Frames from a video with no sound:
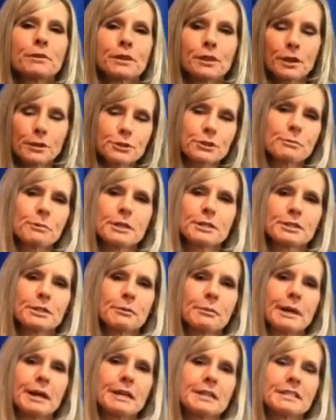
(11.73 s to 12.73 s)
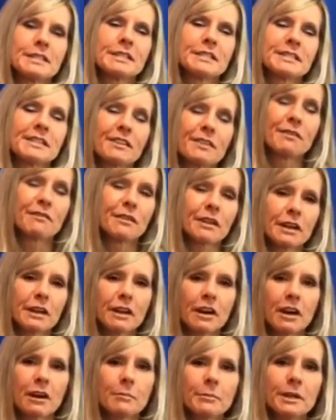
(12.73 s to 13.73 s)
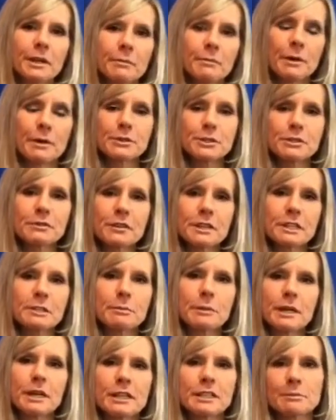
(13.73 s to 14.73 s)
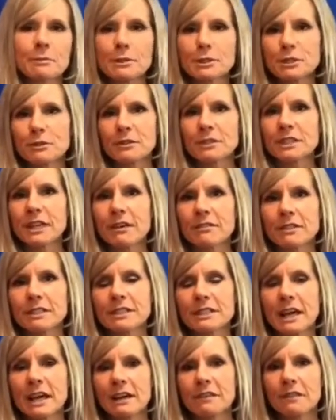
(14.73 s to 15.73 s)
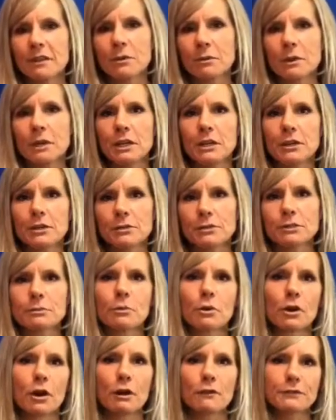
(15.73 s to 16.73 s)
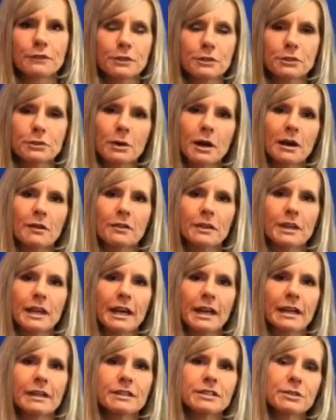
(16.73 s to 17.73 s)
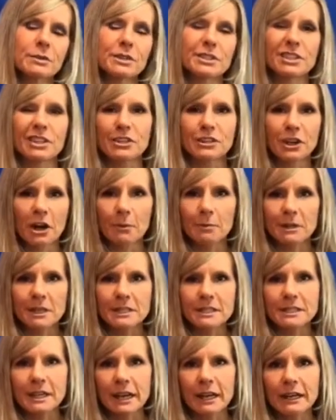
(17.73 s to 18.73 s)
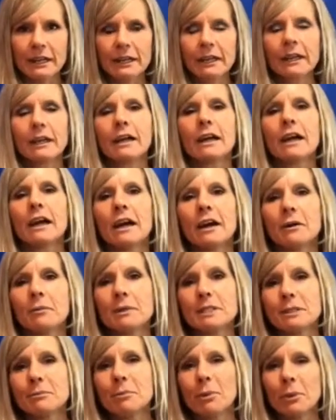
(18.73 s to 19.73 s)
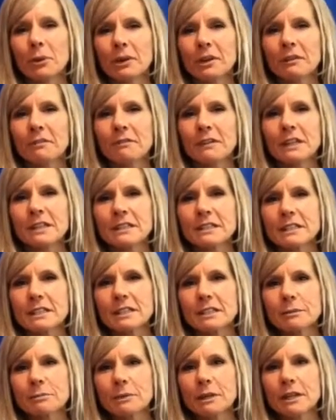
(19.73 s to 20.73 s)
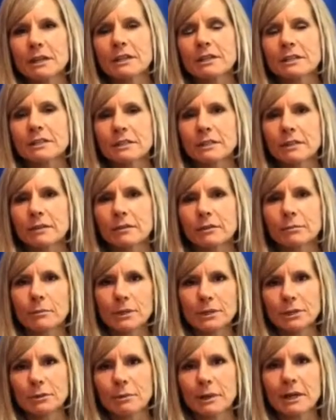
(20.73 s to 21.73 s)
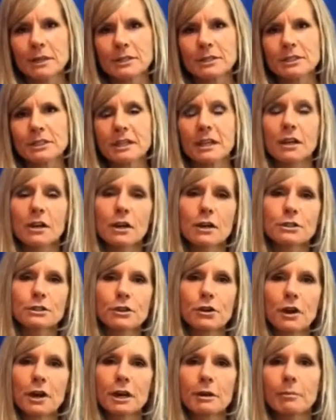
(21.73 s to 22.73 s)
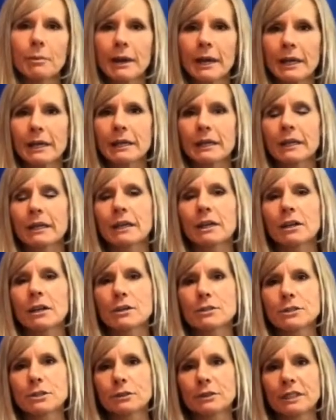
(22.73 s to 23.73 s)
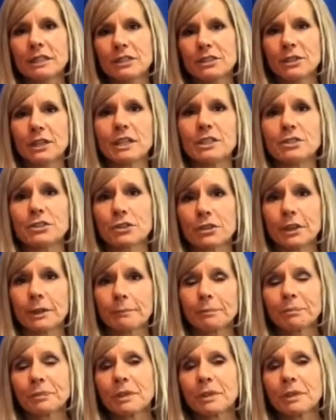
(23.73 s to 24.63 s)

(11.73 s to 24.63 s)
Those are muscle imbalances, and they're very common in most of us because most of us have a side that we use more often throughout the day, so it's our dominant side. It's important to fix this because muscle imbalances can cause chronic pain and can also lead to injury.